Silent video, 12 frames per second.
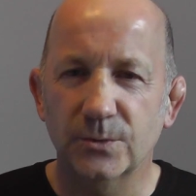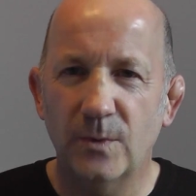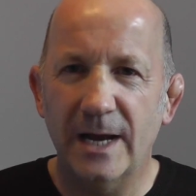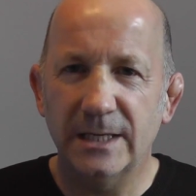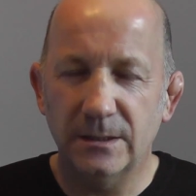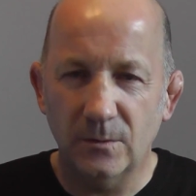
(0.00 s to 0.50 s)

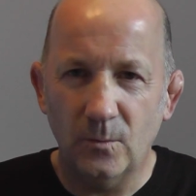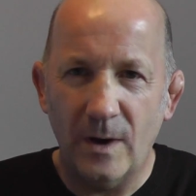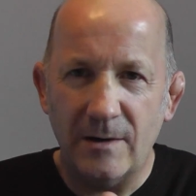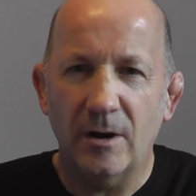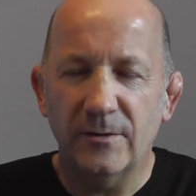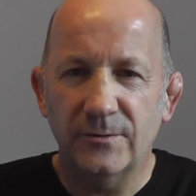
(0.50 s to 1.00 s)

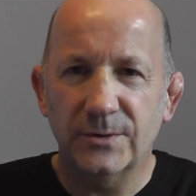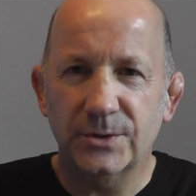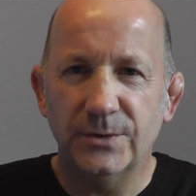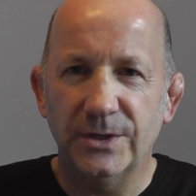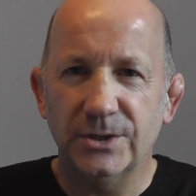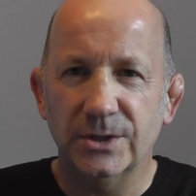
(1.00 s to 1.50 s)
Where are the
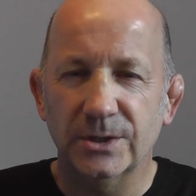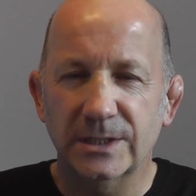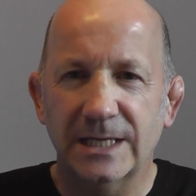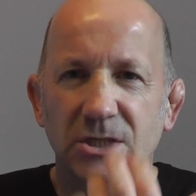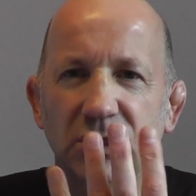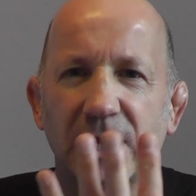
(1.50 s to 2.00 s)
restrictions?
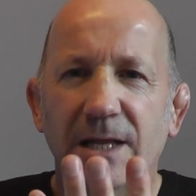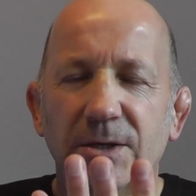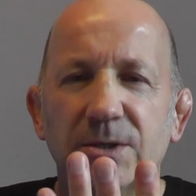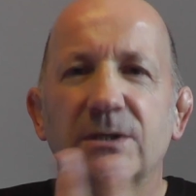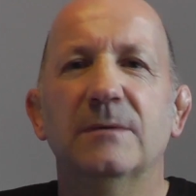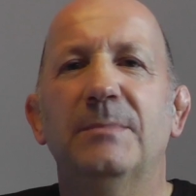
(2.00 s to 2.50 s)
Let's
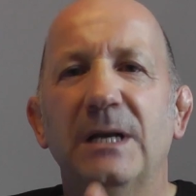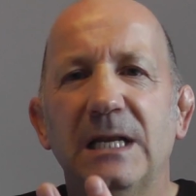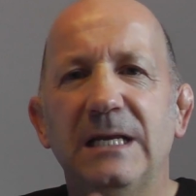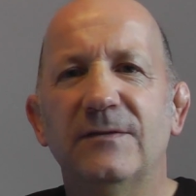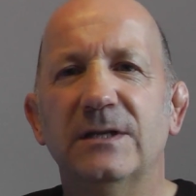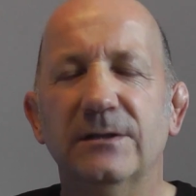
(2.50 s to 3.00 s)
challenge the
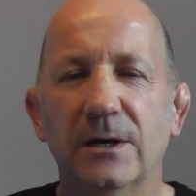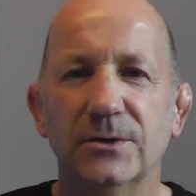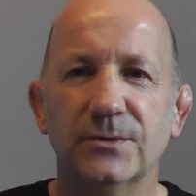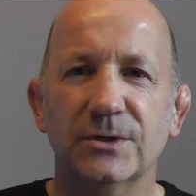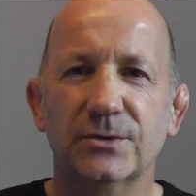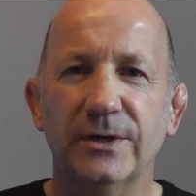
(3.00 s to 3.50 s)
beliefs in
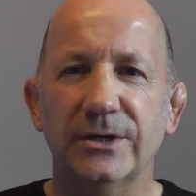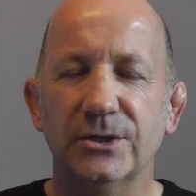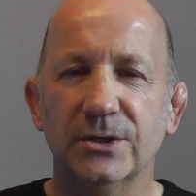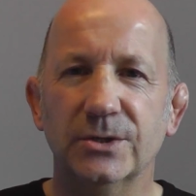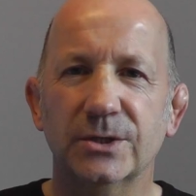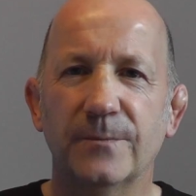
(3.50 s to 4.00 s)
those
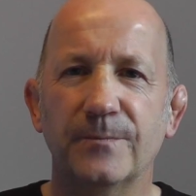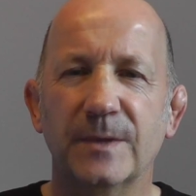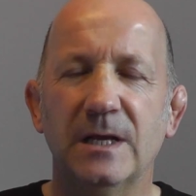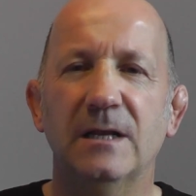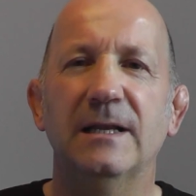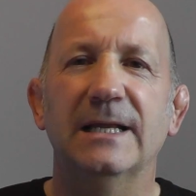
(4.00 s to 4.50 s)
restrictions.
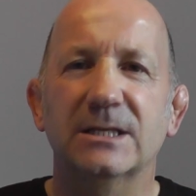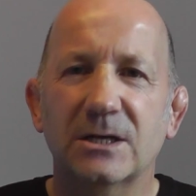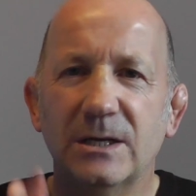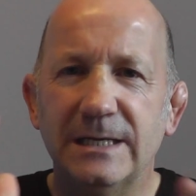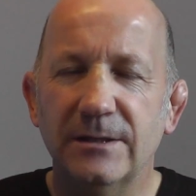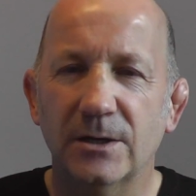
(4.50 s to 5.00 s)
Let's
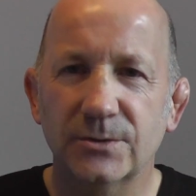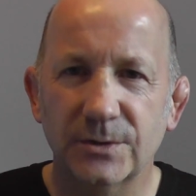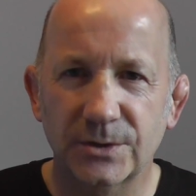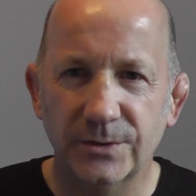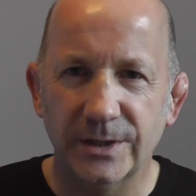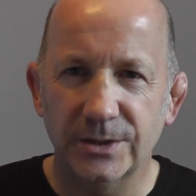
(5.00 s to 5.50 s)
clear those
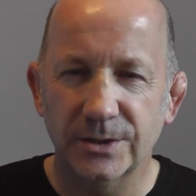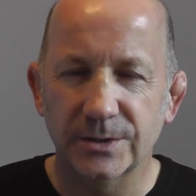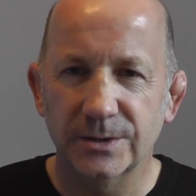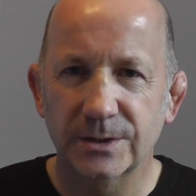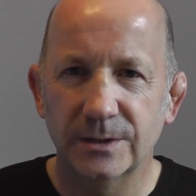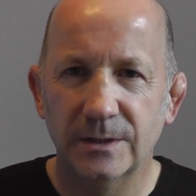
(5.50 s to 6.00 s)

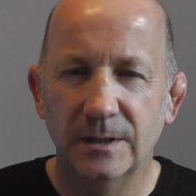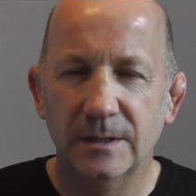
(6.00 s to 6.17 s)
restrictions.